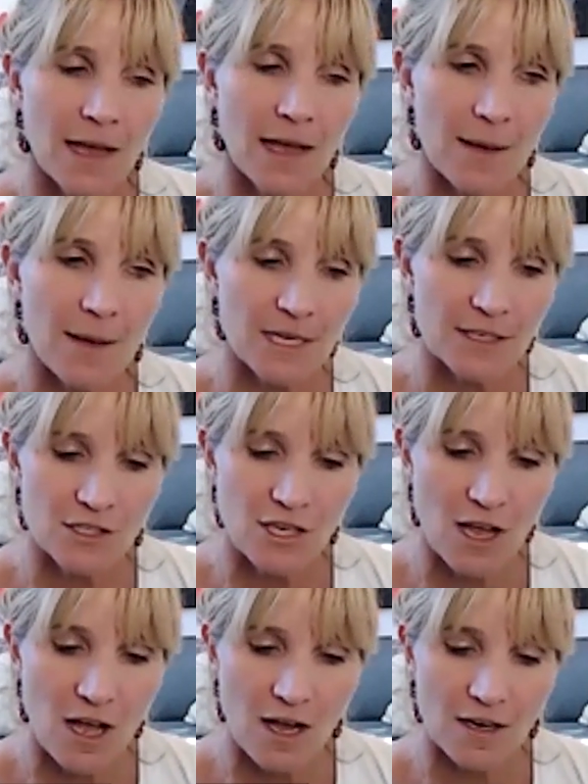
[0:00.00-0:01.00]
I'm going to
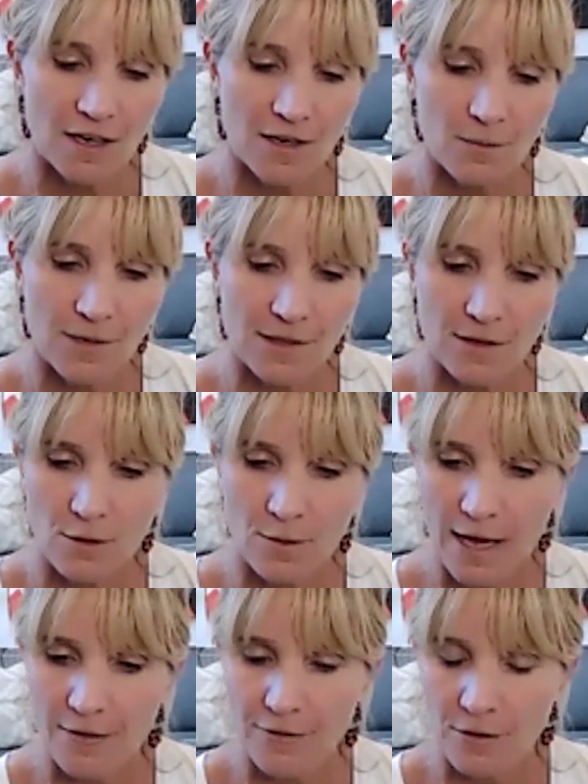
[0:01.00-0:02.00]
talk with you
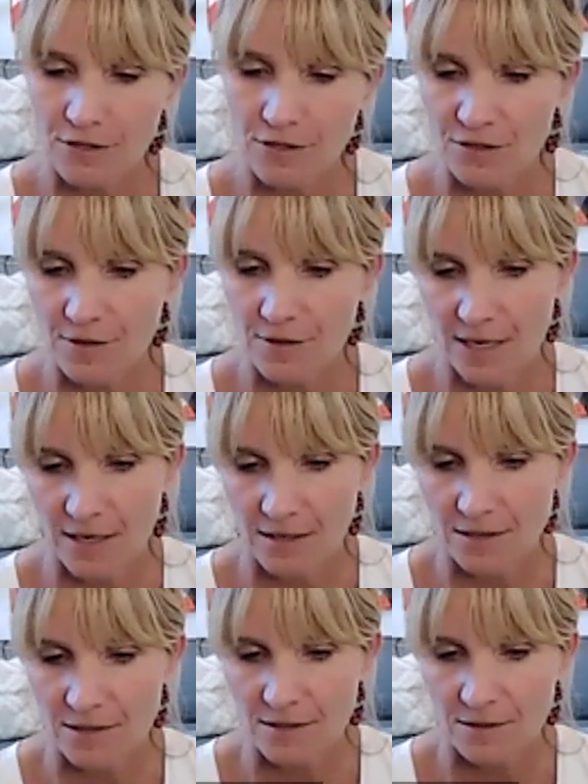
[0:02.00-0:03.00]
about those two
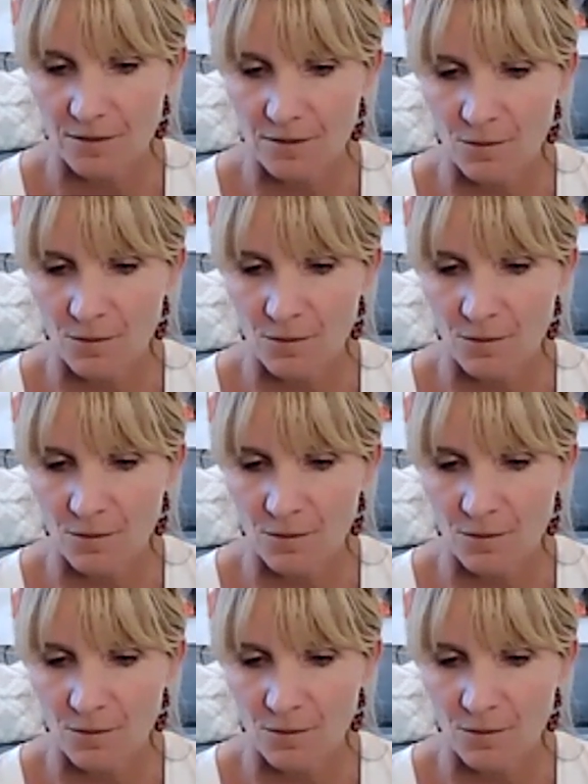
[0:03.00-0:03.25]
things.